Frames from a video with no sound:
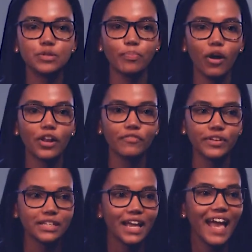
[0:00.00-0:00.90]
part of
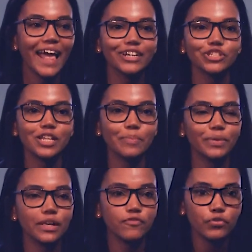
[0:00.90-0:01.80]
it actually
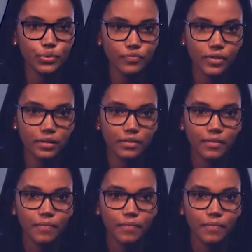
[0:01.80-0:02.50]
be fruitful.